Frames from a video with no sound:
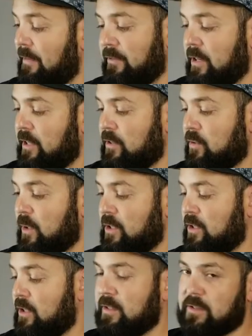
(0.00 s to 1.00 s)
Every
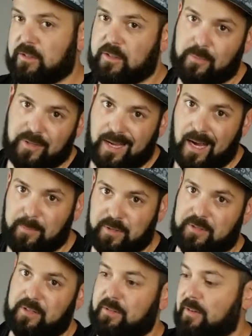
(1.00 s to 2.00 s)
switch is just going to be the
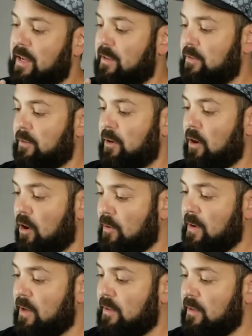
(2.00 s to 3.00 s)
opposite of that. So to
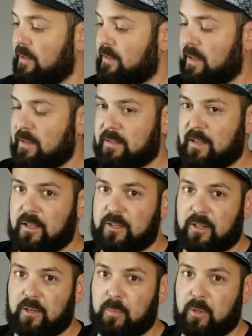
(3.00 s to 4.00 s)
arm it, it's SA,
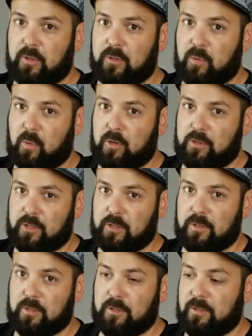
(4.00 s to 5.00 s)
you're going to pull it towards you.